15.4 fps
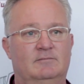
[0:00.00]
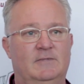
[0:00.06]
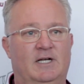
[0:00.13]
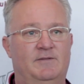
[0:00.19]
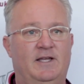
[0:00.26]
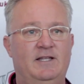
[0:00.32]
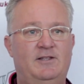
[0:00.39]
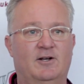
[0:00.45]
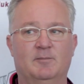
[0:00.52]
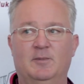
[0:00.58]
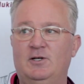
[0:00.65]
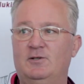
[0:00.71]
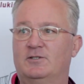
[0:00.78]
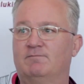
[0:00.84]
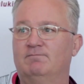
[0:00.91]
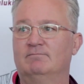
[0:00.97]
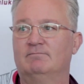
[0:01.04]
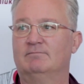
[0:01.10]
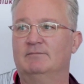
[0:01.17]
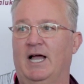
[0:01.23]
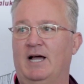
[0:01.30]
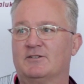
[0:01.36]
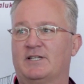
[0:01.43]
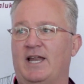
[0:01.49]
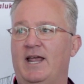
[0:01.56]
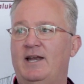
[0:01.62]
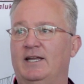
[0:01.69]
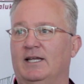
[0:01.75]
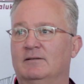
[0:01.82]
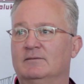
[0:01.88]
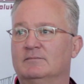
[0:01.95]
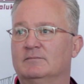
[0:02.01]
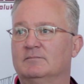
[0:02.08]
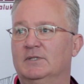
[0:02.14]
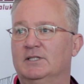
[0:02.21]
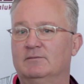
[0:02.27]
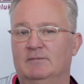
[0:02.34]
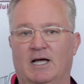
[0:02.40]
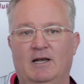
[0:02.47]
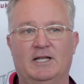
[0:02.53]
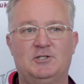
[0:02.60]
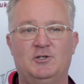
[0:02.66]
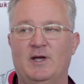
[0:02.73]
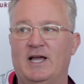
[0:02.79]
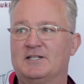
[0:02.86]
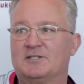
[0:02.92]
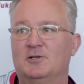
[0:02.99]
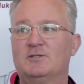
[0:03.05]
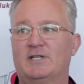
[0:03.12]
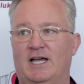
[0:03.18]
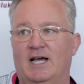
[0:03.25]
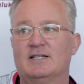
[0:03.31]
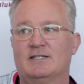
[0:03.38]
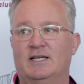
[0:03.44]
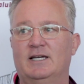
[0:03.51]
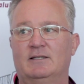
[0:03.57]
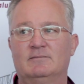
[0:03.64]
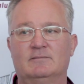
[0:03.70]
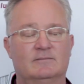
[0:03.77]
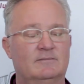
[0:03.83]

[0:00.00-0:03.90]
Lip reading: I think their mood's outstanding. I'll let you ask those guys that.